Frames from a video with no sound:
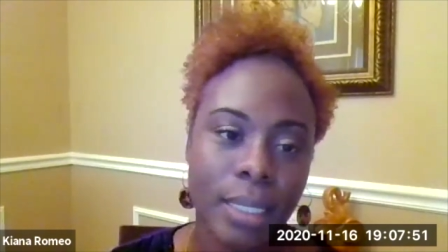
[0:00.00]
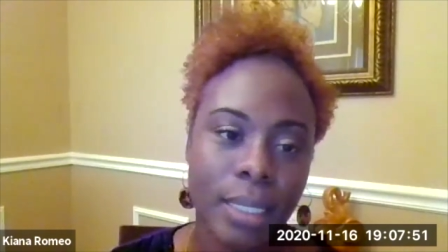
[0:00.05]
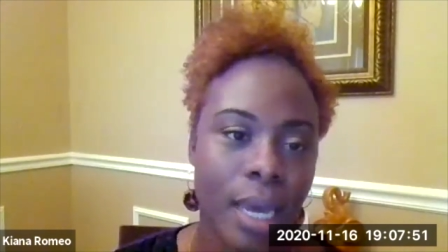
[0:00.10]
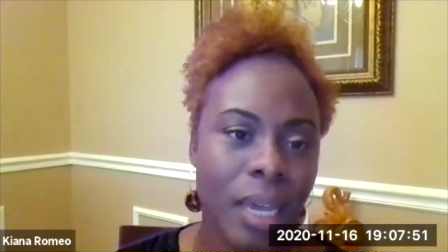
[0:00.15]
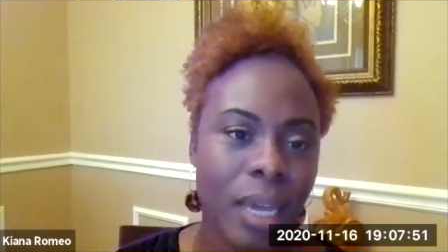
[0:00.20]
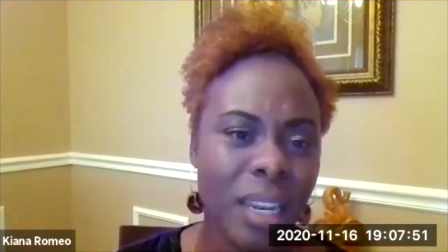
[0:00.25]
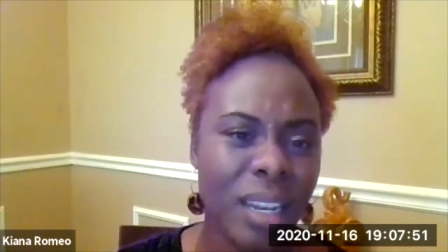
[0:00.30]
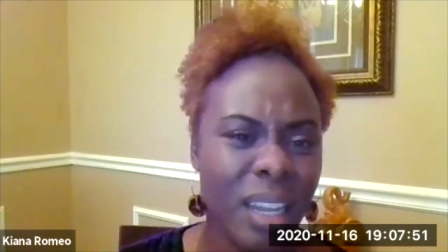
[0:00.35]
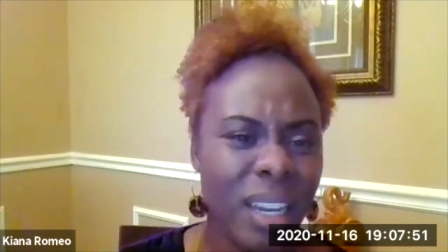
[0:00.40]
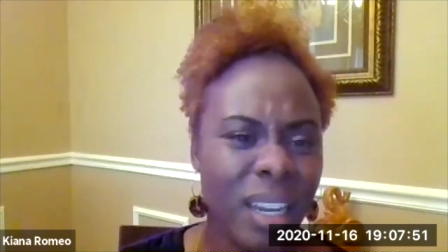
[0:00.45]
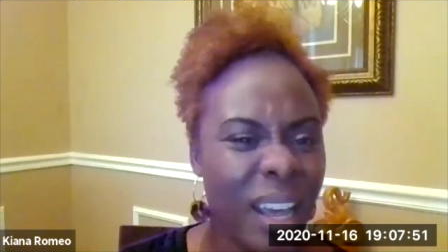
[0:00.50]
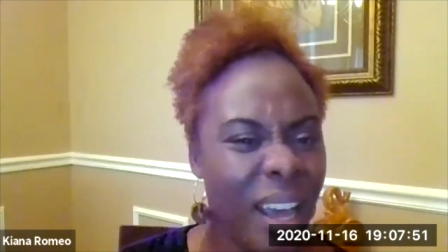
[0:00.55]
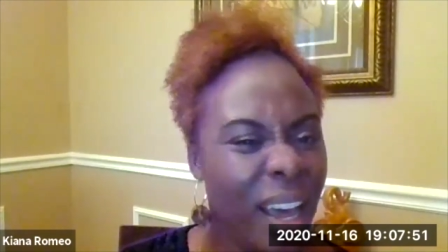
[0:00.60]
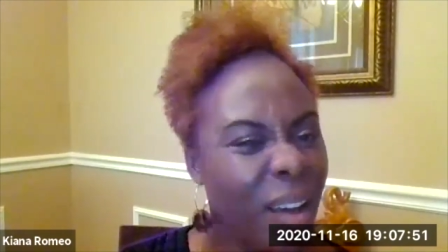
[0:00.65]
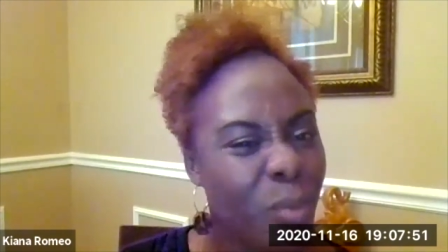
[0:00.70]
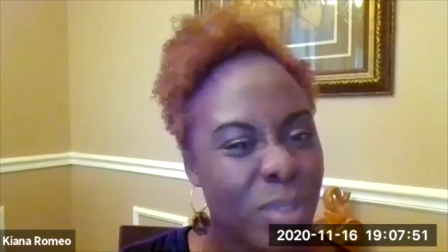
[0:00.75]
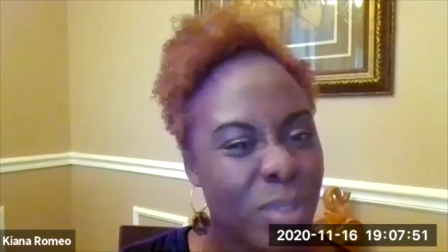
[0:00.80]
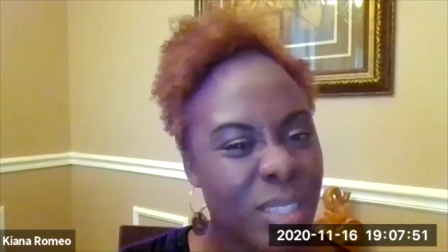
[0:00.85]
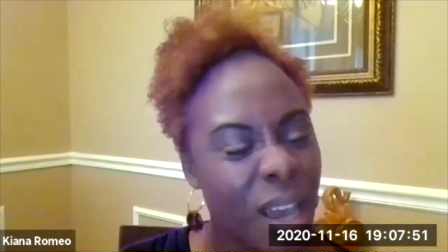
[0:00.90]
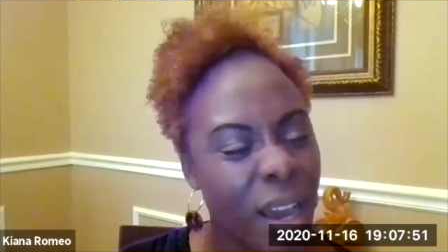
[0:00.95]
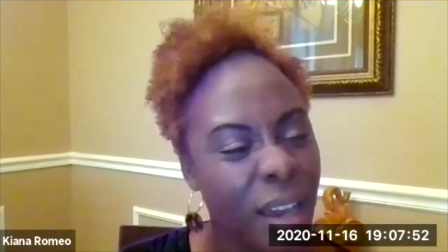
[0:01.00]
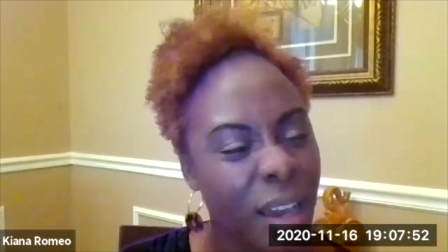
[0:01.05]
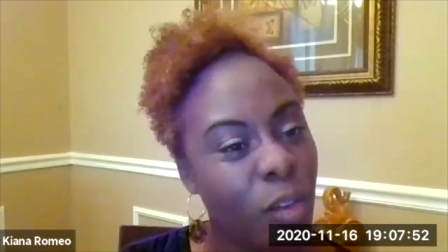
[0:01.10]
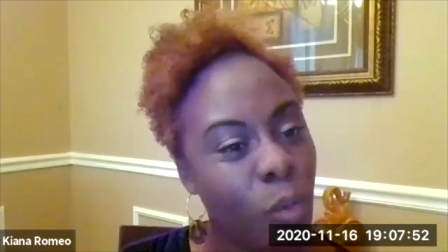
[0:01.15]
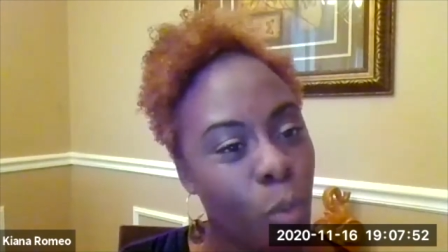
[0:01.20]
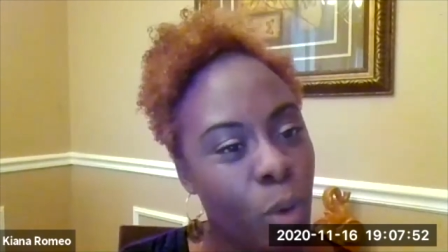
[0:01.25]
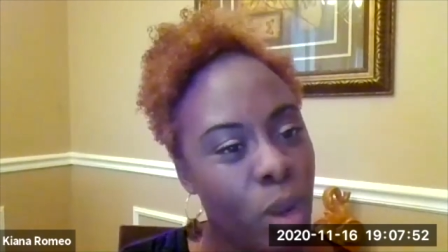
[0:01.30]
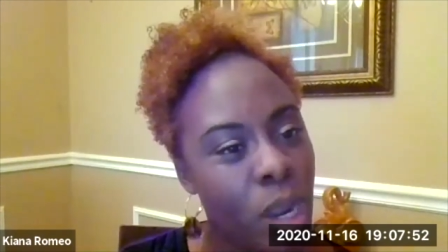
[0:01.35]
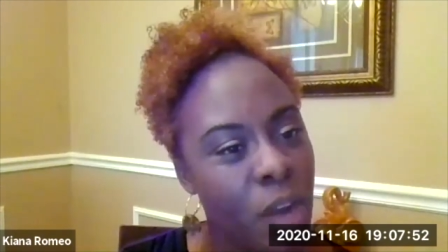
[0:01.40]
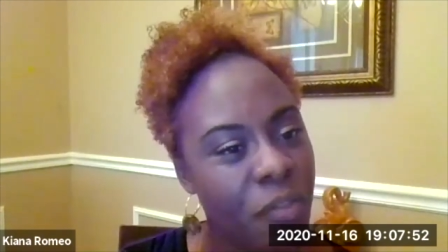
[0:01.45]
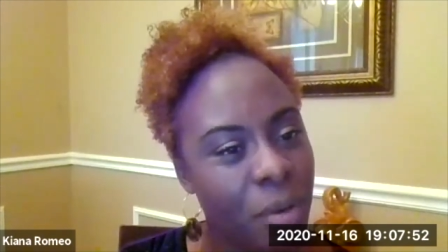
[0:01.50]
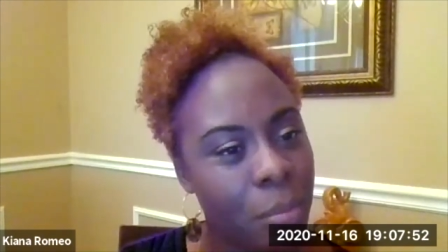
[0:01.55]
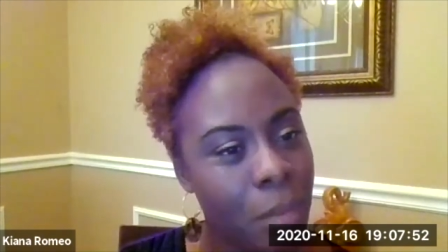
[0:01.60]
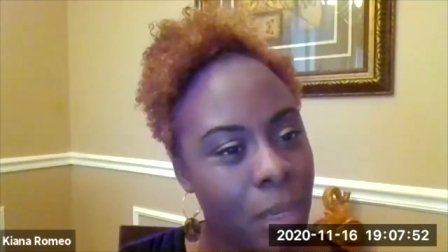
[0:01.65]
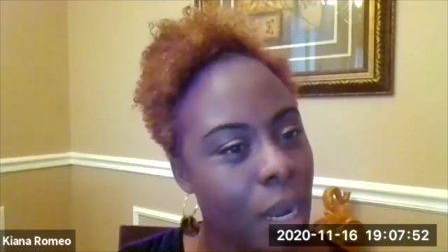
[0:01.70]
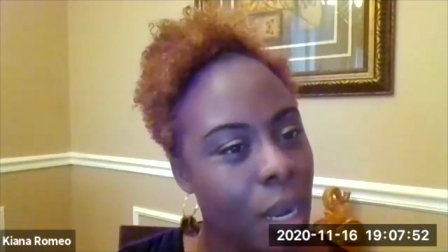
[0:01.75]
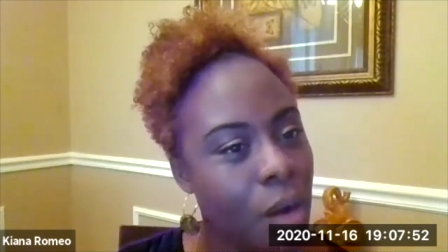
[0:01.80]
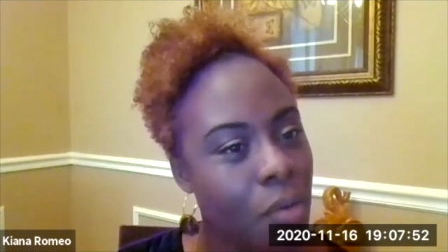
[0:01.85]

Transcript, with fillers: and I and I was kind of weird for me.